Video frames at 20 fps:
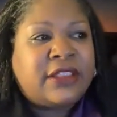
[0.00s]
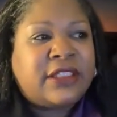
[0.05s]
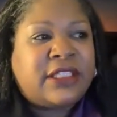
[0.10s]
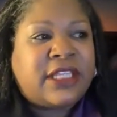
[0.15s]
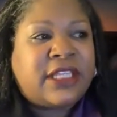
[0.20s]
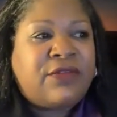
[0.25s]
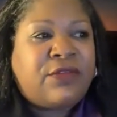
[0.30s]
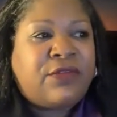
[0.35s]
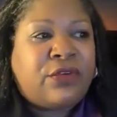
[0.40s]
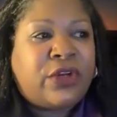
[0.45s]

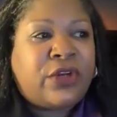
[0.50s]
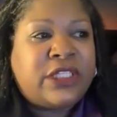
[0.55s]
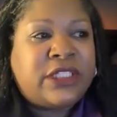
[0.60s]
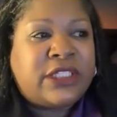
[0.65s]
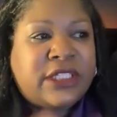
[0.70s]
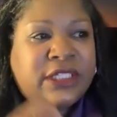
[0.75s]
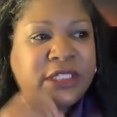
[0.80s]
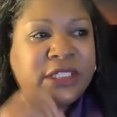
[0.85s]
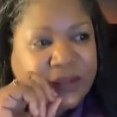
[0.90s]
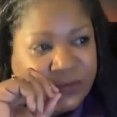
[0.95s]
Say, for
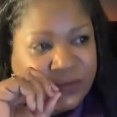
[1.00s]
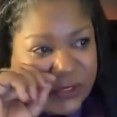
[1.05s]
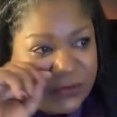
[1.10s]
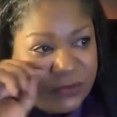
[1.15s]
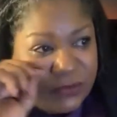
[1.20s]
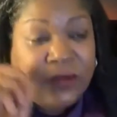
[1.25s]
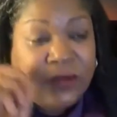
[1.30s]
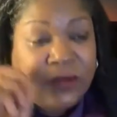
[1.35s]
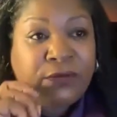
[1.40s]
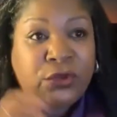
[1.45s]
instance,
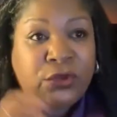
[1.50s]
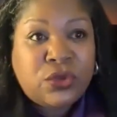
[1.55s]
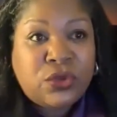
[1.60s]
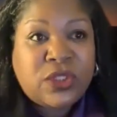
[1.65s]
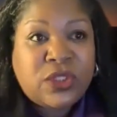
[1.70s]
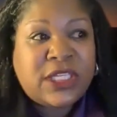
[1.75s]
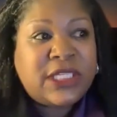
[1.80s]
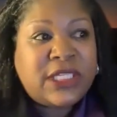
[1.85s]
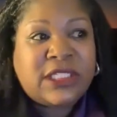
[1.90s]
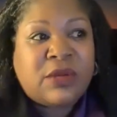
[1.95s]
if you
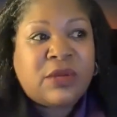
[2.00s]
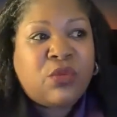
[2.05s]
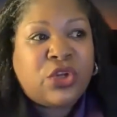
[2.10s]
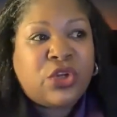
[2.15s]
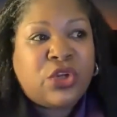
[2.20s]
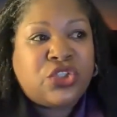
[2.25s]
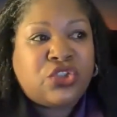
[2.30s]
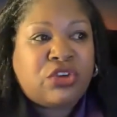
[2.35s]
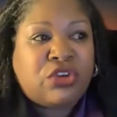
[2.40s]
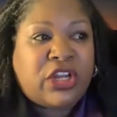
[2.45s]
see
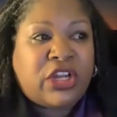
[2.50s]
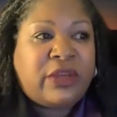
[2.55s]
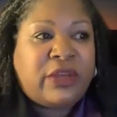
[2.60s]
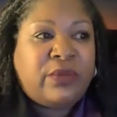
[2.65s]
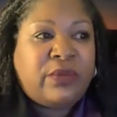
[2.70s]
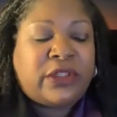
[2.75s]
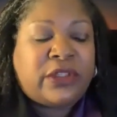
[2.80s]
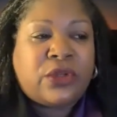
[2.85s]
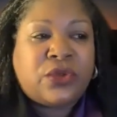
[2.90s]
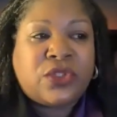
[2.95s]
someone struggling
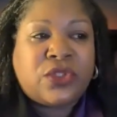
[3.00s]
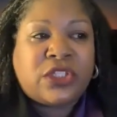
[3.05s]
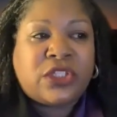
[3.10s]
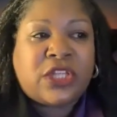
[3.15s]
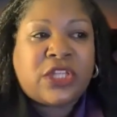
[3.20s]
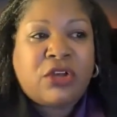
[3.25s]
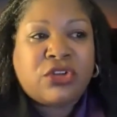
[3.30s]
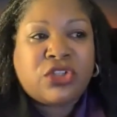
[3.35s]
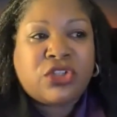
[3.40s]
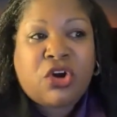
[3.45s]
with those
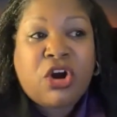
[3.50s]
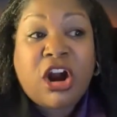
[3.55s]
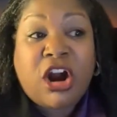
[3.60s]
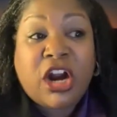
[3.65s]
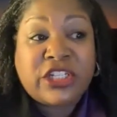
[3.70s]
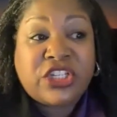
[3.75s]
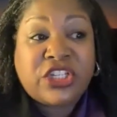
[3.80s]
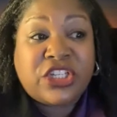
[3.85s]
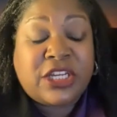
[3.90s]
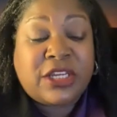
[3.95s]
thoughts or
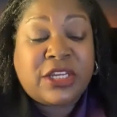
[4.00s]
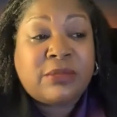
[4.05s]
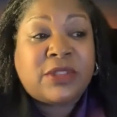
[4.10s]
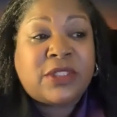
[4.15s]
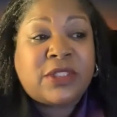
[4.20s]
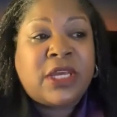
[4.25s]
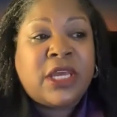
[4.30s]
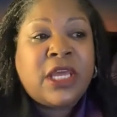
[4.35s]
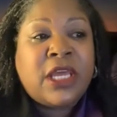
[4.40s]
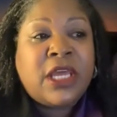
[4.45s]

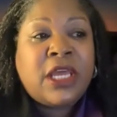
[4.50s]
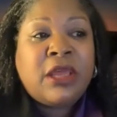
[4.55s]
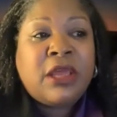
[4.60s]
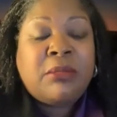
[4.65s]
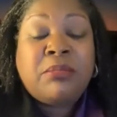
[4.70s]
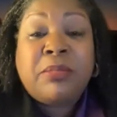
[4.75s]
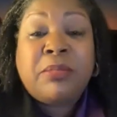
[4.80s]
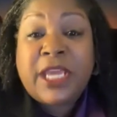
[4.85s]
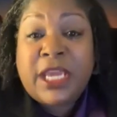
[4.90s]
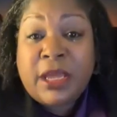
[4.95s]
hardships,
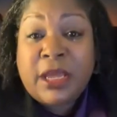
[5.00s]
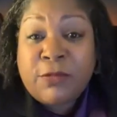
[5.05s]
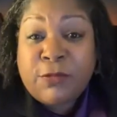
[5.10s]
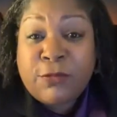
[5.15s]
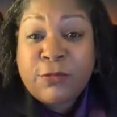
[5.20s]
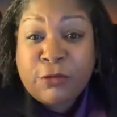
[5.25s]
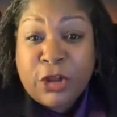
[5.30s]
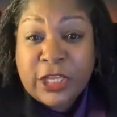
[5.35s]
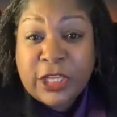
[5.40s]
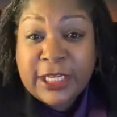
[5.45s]
be
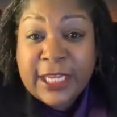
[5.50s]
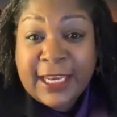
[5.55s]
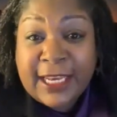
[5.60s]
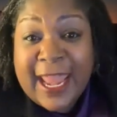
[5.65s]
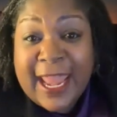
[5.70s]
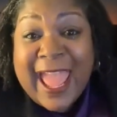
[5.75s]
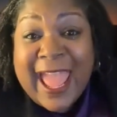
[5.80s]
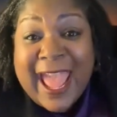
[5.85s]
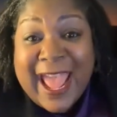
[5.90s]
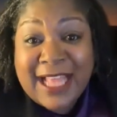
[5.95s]
upfront
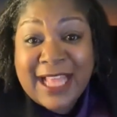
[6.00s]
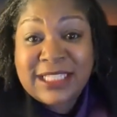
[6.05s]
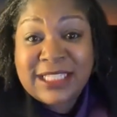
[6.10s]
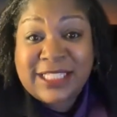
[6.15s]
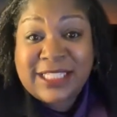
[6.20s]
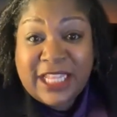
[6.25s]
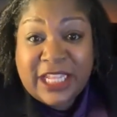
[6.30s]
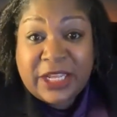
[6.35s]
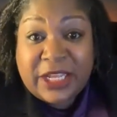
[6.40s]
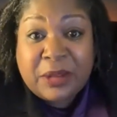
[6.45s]
and ask
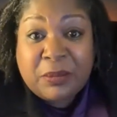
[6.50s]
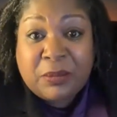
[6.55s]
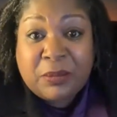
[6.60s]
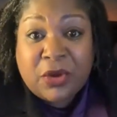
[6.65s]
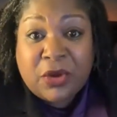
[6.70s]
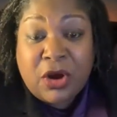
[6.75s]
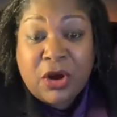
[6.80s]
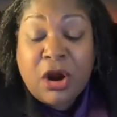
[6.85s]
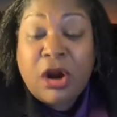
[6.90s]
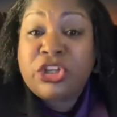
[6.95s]
them,
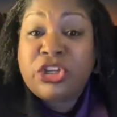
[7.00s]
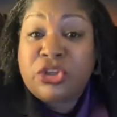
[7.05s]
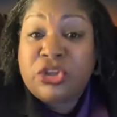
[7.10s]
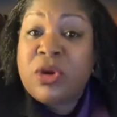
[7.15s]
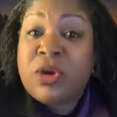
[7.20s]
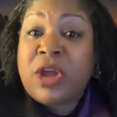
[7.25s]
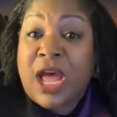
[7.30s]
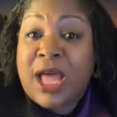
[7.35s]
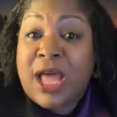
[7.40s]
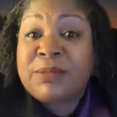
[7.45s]
are you
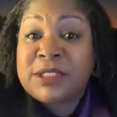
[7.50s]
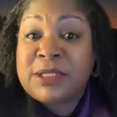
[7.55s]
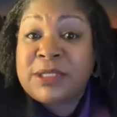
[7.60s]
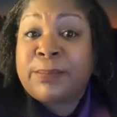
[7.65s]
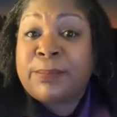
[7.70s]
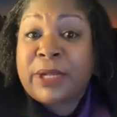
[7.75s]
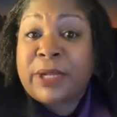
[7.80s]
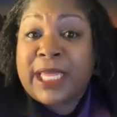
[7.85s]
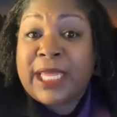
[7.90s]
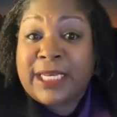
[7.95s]

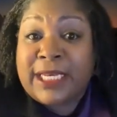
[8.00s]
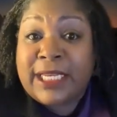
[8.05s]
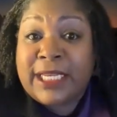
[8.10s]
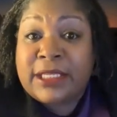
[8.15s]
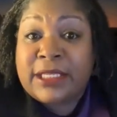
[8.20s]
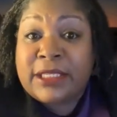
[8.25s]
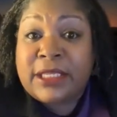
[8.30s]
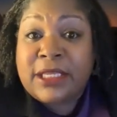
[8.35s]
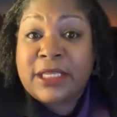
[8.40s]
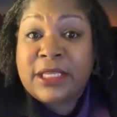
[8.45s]

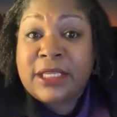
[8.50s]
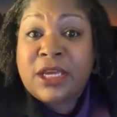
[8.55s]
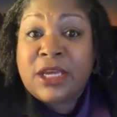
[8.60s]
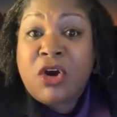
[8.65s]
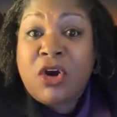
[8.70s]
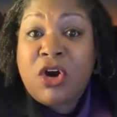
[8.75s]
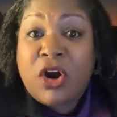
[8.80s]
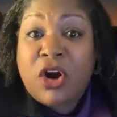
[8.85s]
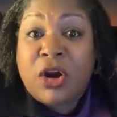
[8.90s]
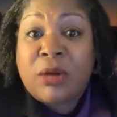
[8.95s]
contemplating
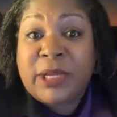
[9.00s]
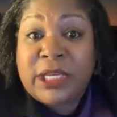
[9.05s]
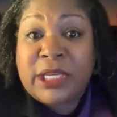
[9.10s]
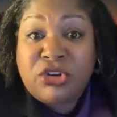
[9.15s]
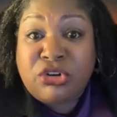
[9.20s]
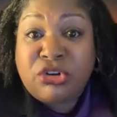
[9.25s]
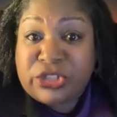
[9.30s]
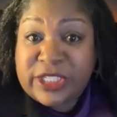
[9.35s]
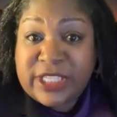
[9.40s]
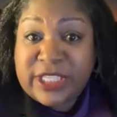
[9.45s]
harming
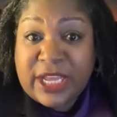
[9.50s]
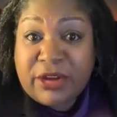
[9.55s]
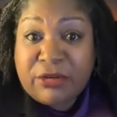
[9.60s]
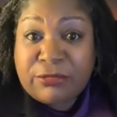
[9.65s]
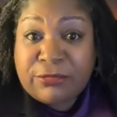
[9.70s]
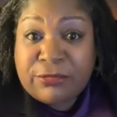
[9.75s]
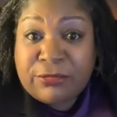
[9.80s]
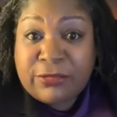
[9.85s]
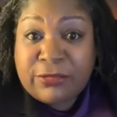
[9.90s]
yourself?